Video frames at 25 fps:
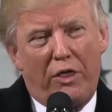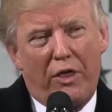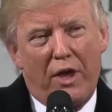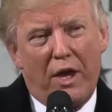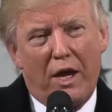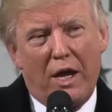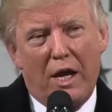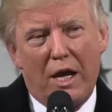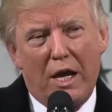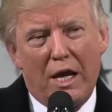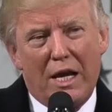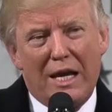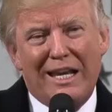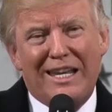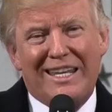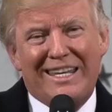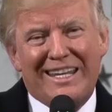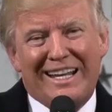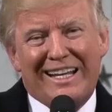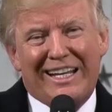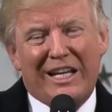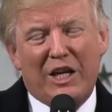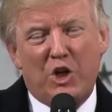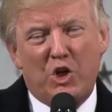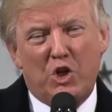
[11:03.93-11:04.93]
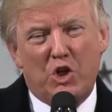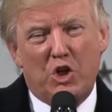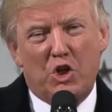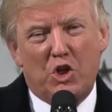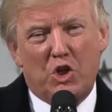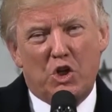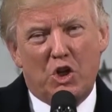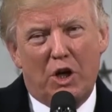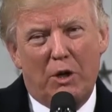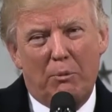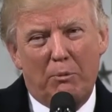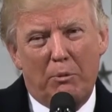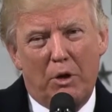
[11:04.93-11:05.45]
the
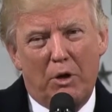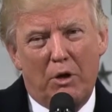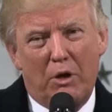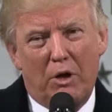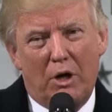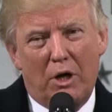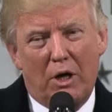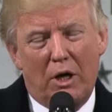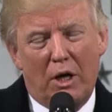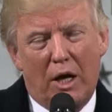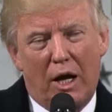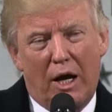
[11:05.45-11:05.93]
intelligence community.